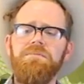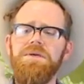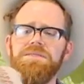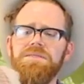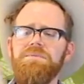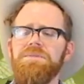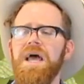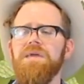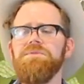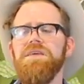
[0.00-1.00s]
But
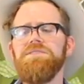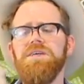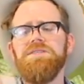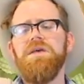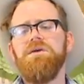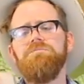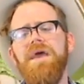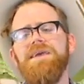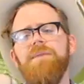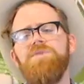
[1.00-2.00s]
sometimes they just
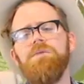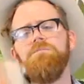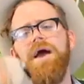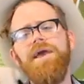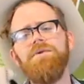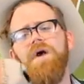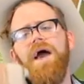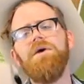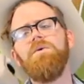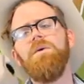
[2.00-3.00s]
make up their mind
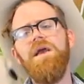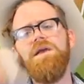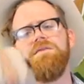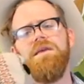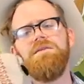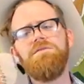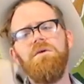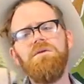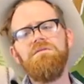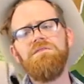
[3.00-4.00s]
right away and they
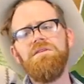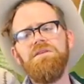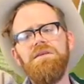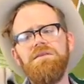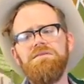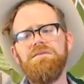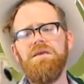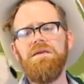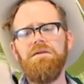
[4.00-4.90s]
don't even listen.